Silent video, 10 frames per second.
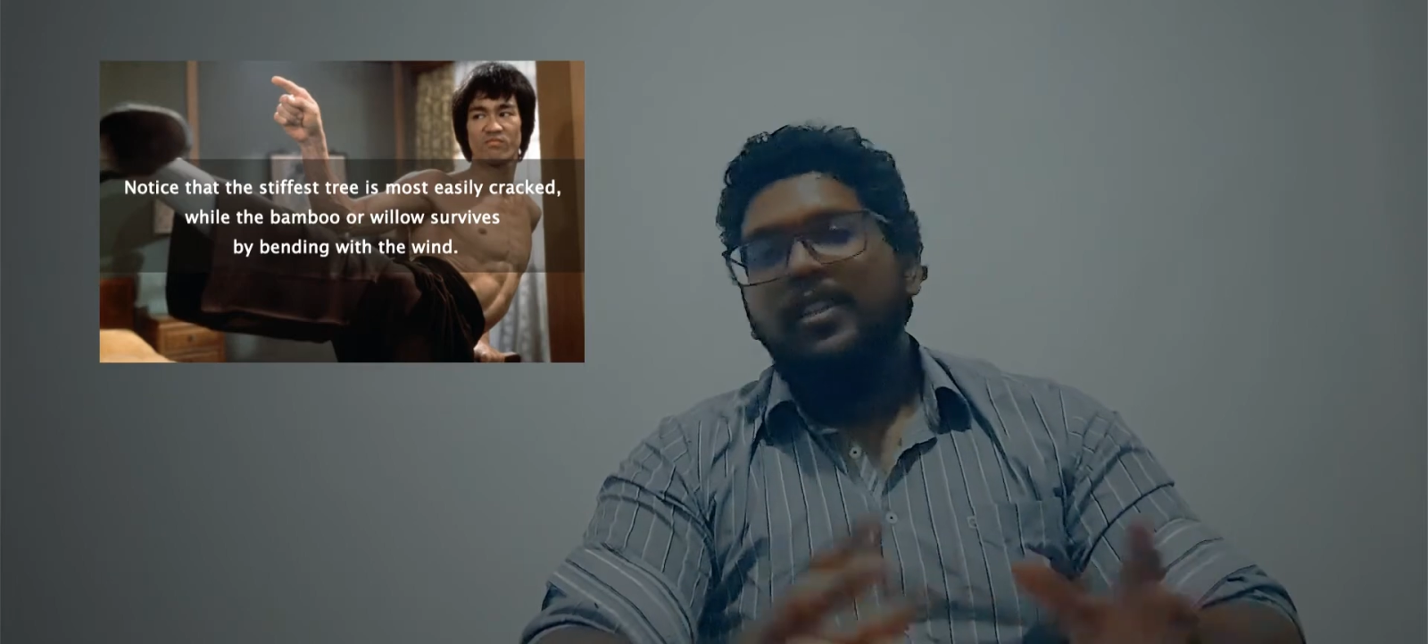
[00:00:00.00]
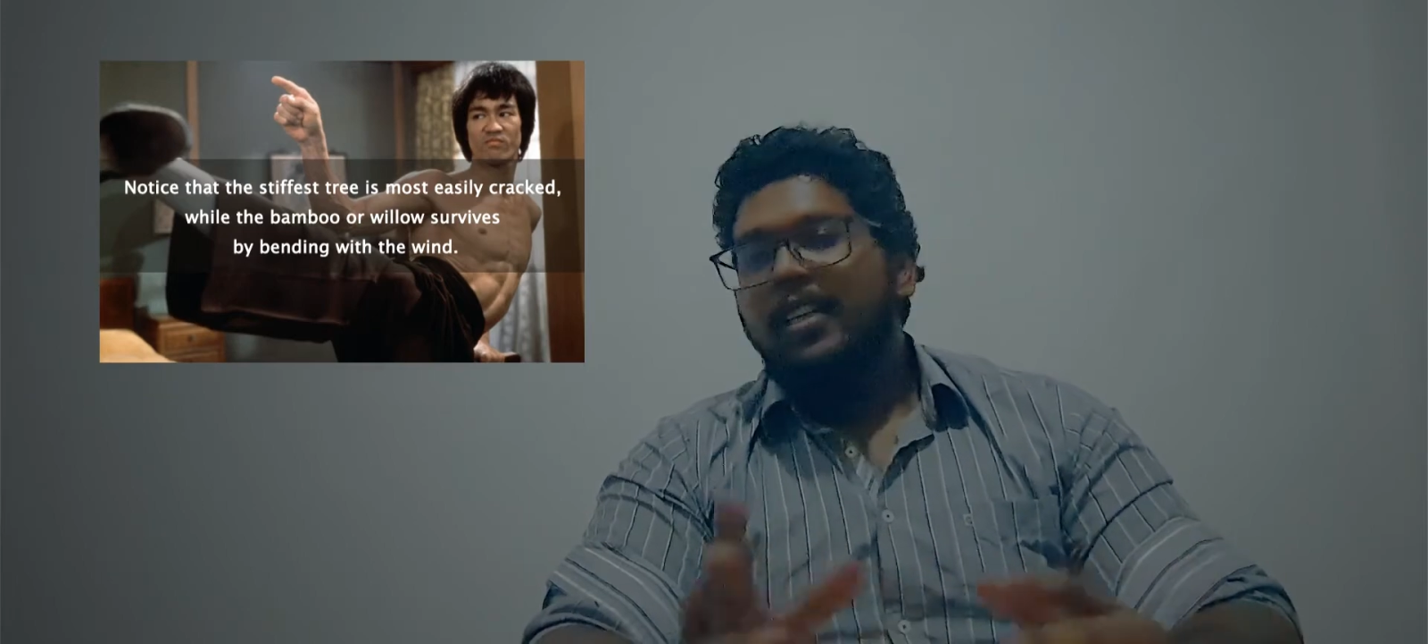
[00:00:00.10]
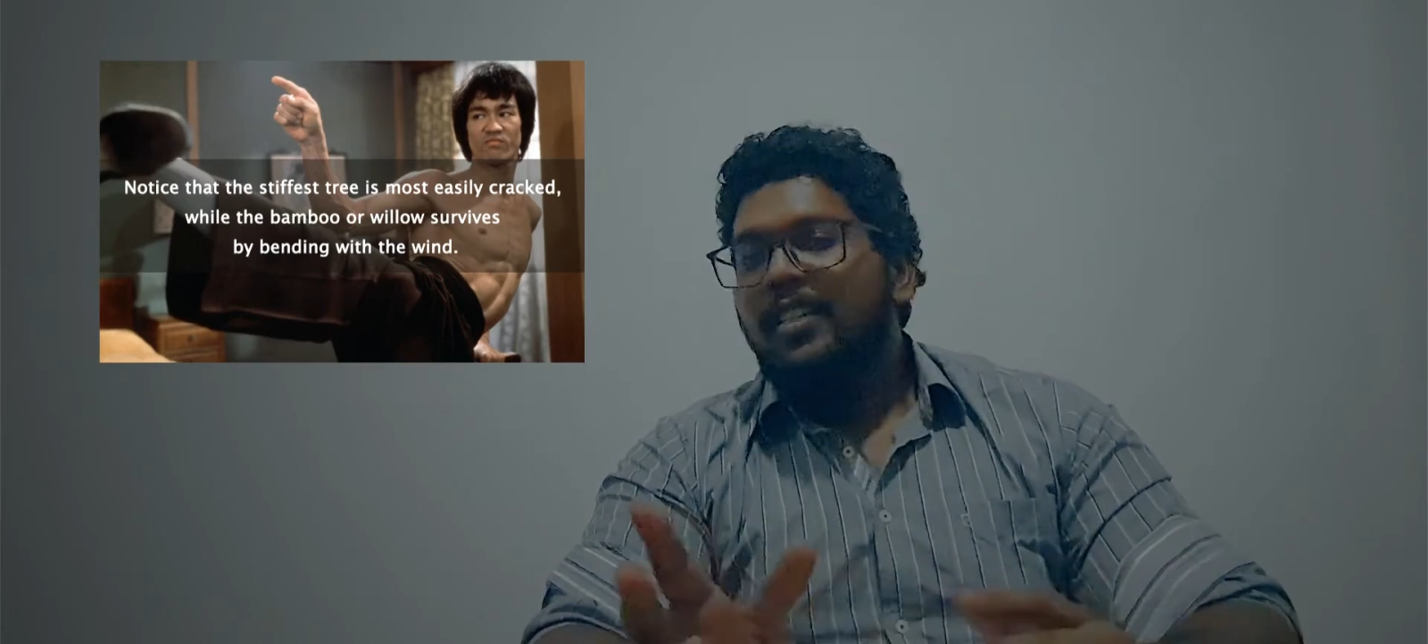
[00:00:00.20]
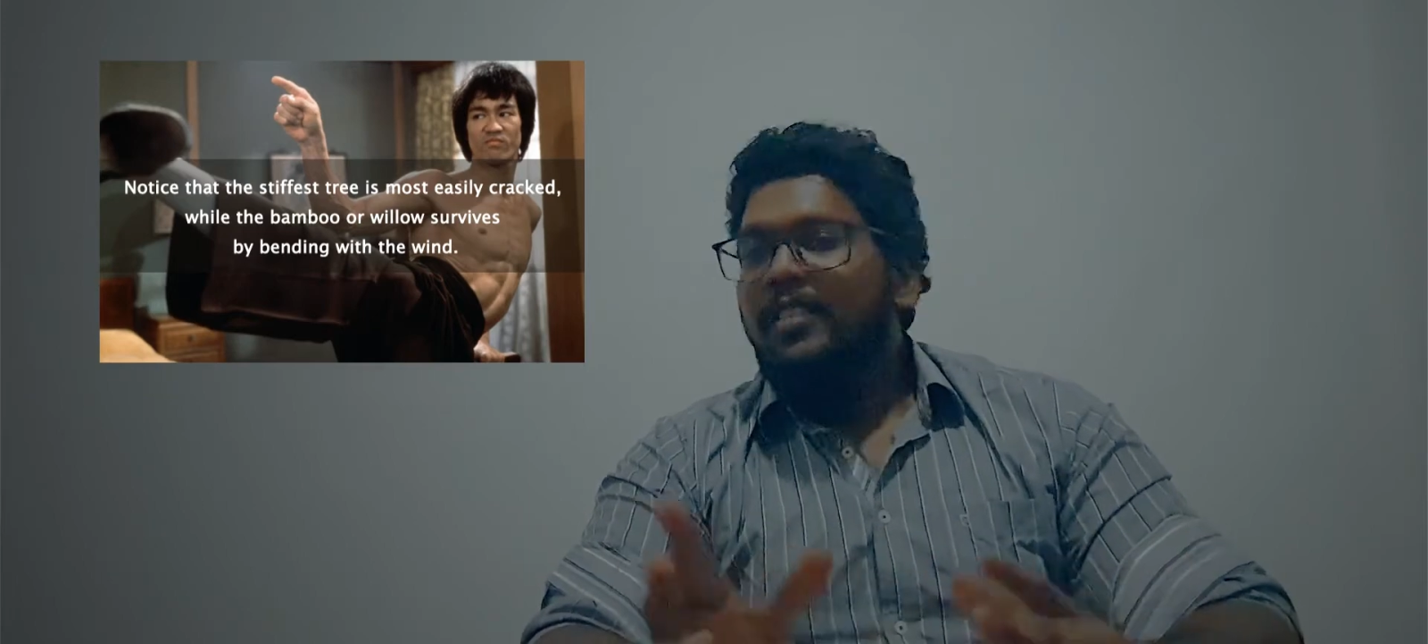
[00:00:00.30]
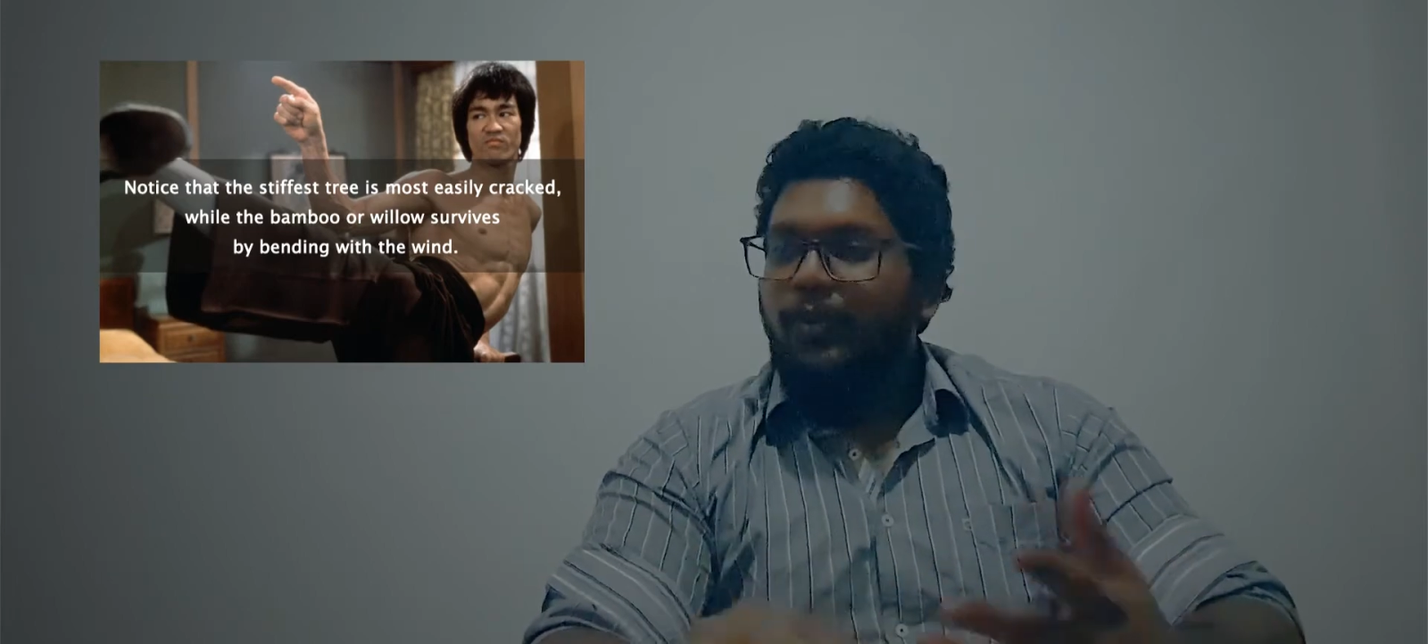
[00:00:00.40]

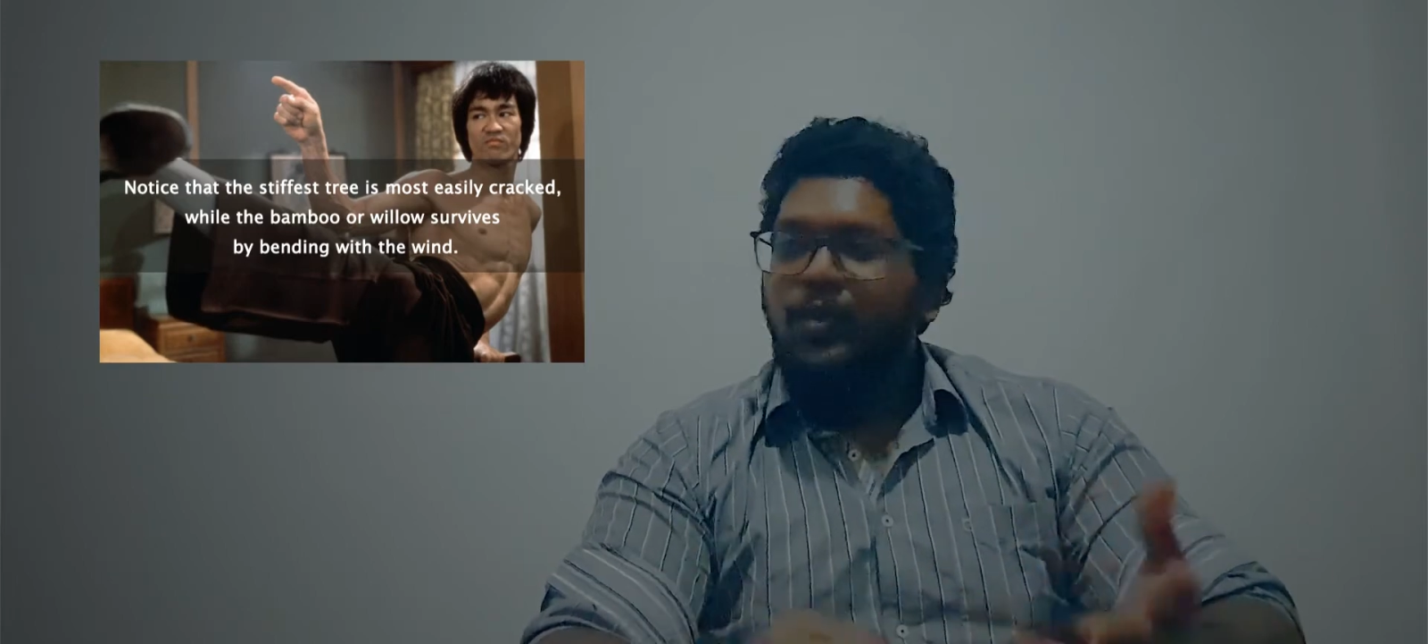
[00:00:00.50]
turn,